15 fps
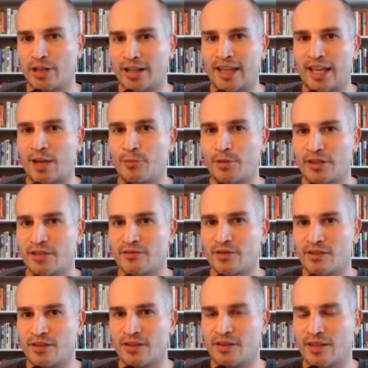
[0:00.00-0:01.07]
I can't believe
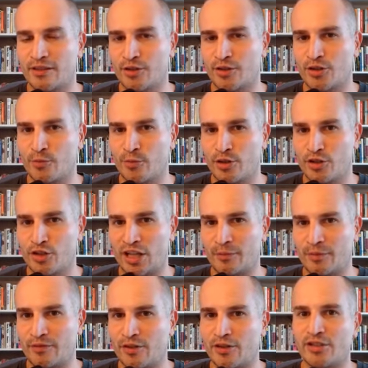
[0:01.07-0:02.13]
you did this. You should be
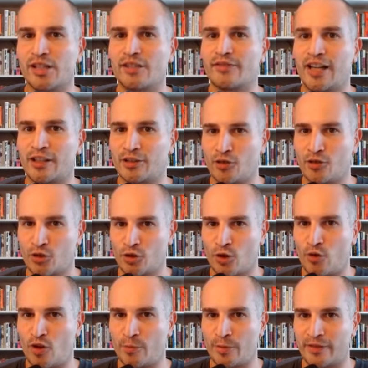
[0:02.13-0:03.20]
ashamed of yourself. How could you
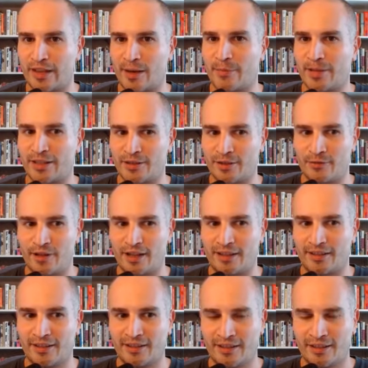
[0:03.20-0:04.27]
show up in that messy way?
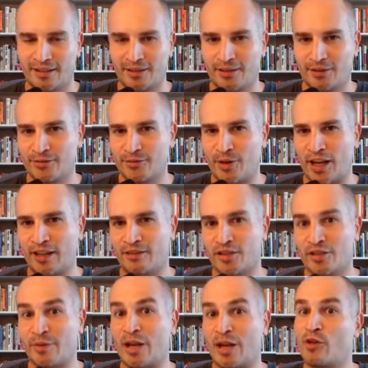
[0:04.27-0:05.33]
Right.
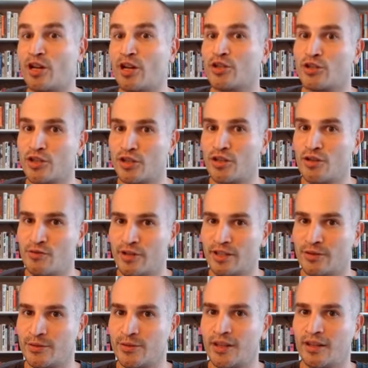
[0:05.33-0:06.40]
So, my question to you
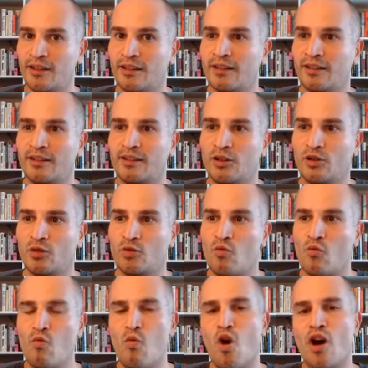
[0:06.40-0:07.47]
is
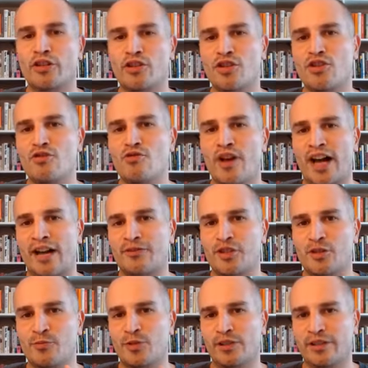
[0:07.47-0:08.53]
what do you have
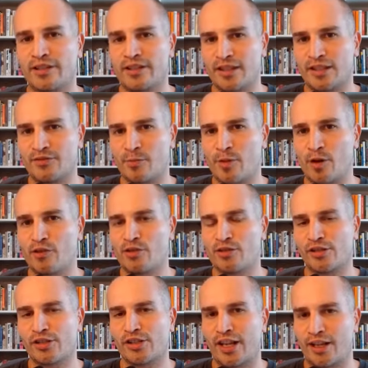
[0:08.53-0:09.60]
to believe about
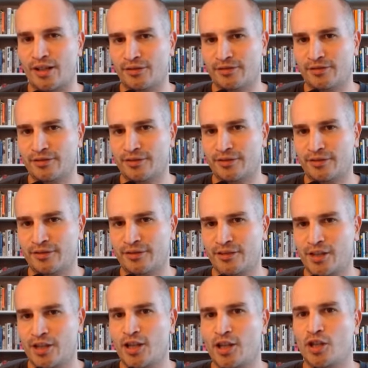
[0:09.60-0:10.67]
yourself
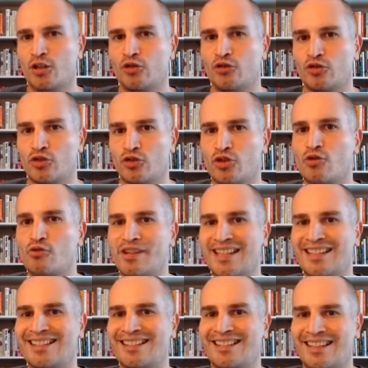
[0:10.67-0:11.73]
to
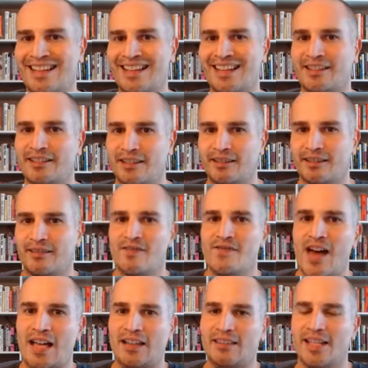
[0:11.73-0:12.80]
instigate
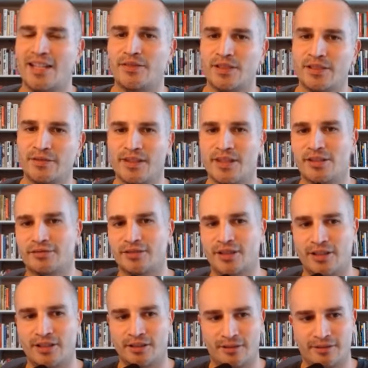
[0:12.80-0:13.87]
that level of self
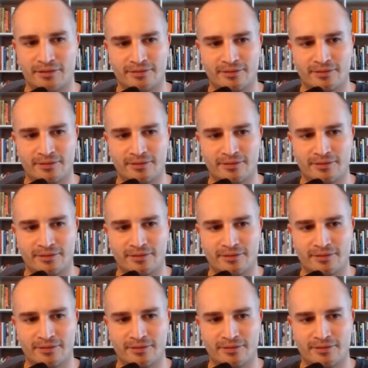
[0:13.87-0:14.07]
talk?